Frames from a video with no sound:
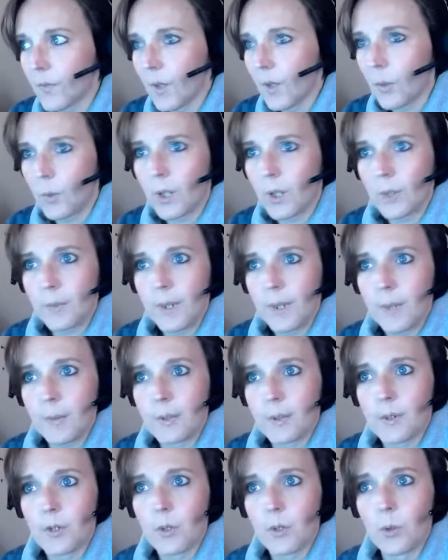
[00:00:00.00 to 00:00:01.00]
what are
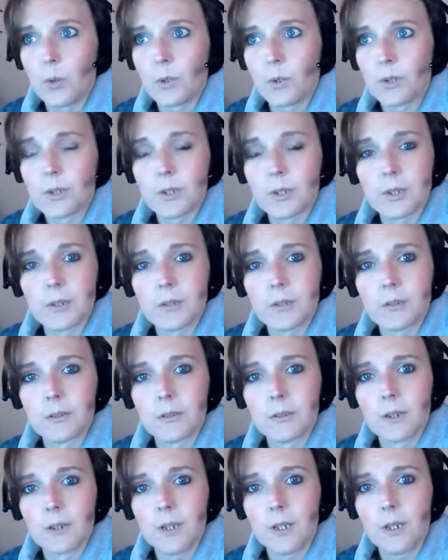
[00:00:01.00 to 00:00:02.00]
people's thoughts
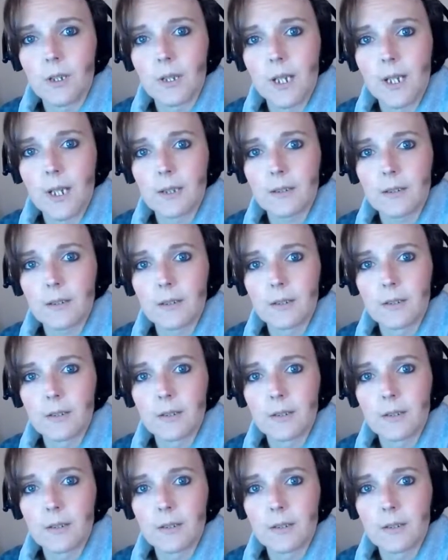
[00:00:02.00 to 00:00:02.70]
on that?